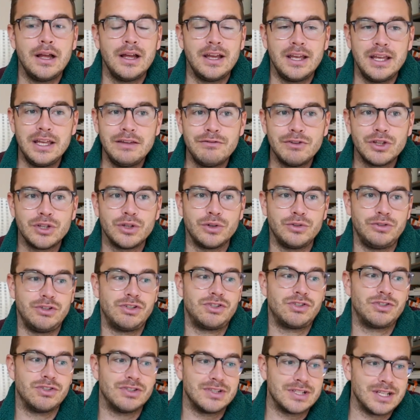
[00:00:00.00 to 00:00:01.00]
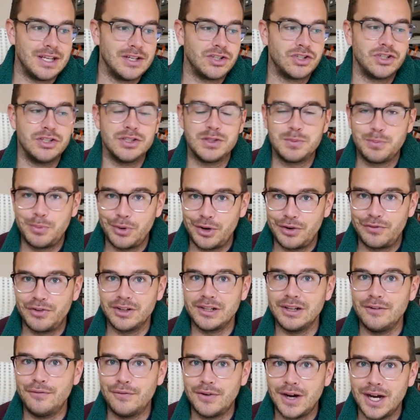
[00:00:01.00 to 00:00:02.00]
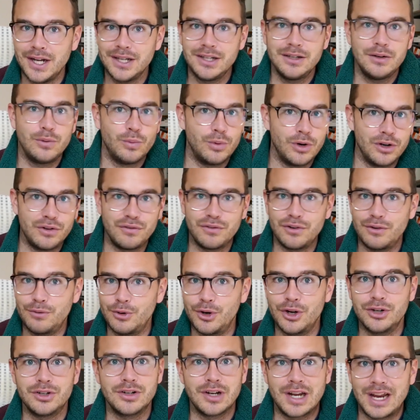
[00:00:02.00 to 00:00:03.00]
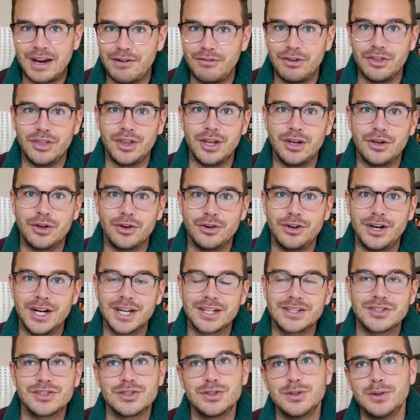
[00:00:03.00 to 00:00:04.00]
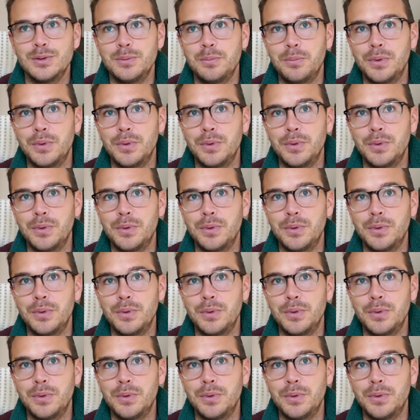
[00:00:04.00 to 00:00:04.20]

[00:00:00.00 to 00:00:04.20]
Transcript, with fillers: even though the translation is perfectly fine, word for word, everything correct.